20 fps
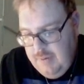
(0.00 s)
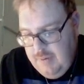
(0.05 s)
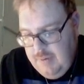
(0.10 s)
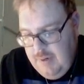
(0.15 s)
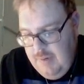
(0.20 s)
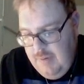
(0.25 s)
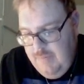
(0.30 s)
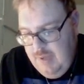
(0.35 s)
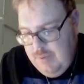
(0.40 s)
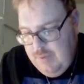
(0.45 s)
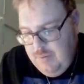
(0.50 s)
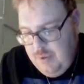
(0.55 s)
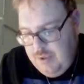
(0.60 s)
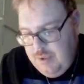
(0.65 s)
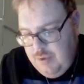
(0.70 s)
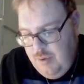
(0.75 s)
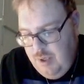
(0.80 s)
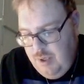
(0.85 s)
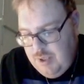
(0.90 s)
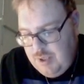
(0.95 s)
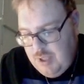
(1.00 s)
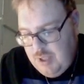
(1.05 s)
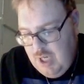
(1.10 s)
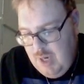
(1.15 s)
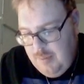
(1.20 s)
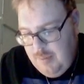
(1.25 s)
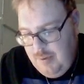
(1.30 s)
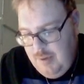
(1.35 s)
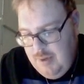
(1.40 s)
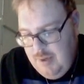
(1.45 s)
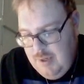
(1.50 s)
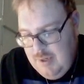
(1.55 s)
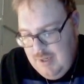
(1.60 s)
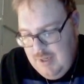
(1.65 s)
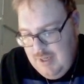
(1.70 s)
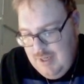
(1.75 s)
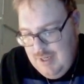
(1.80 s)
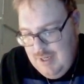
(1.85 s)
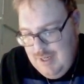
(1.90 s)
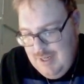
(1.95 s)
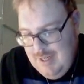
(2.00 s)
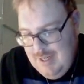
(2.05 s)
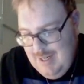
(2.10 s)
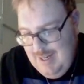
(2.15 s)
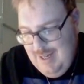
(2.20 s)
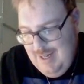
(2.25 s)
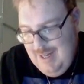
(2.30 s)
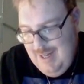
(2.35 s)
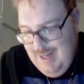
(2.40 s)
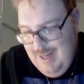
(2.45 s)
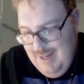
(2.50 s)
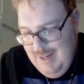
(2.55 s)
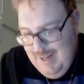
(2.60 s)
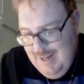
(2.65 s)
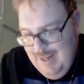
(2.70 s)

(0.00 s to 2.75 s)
My physical choice, Chopper. With